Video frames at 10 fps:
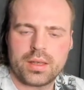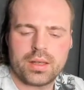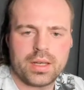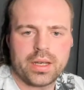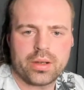
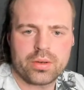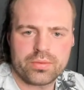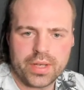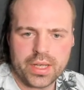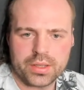our
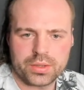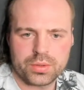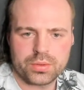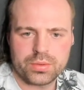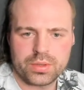value
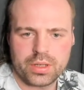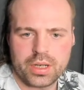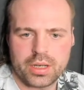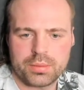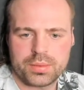
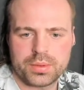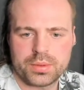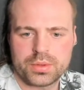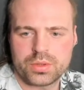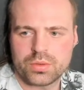up
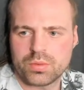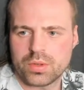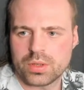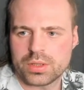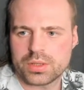
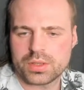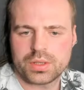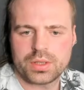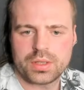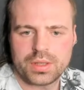towards
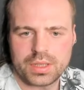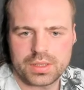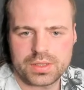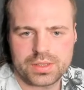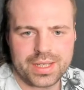the
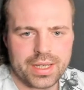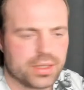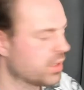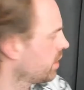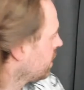said
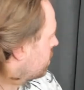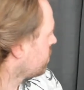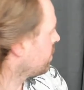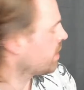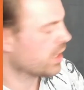
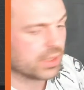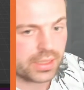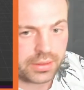extreme highlight.